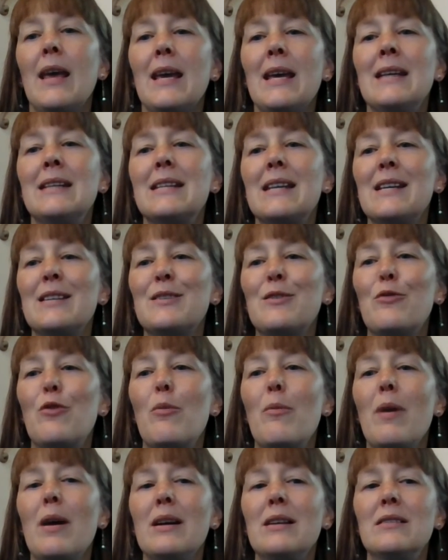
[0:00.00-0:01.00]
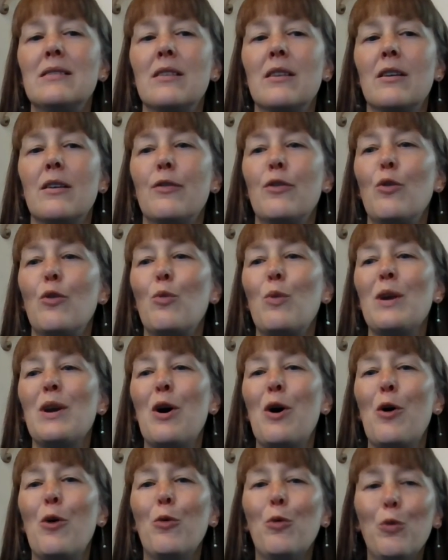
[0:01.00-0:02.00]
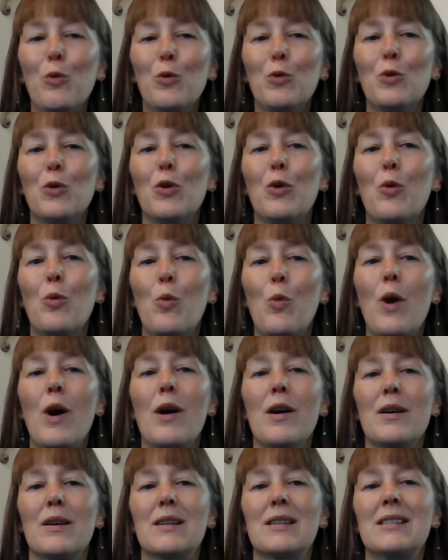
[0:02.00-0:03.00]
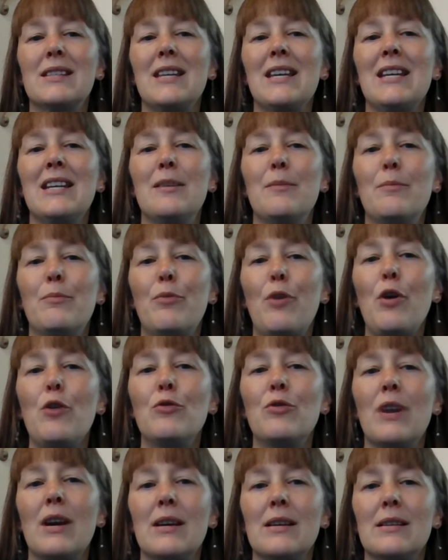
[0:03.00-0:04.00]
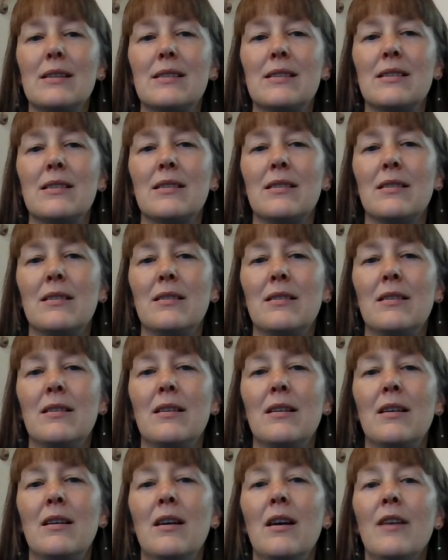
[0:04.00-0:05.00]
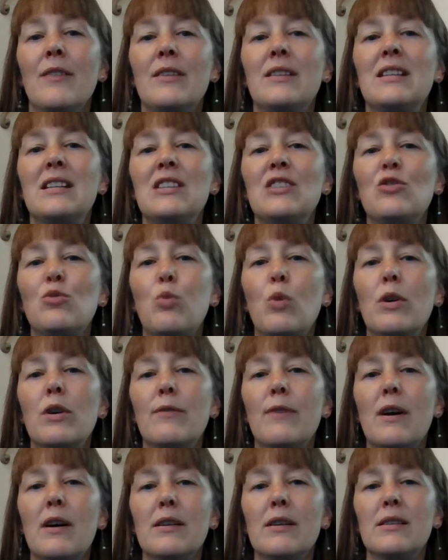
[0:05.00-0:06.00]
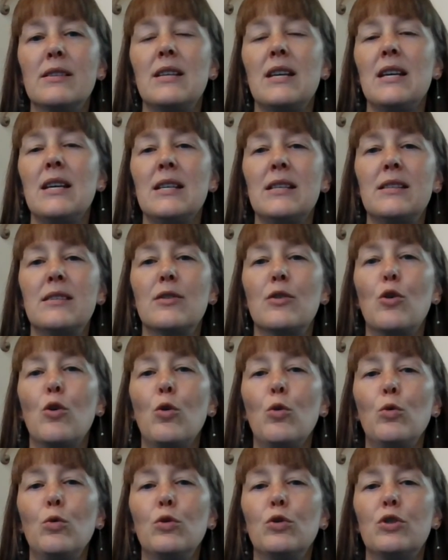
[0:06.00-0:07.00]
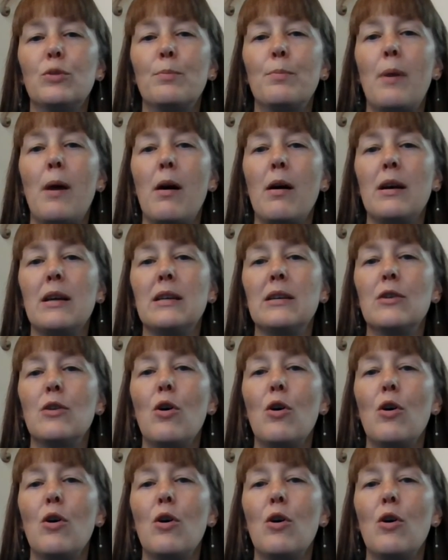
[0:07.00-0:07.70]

It is a reminder that we are all works in progress, that each one of us is called by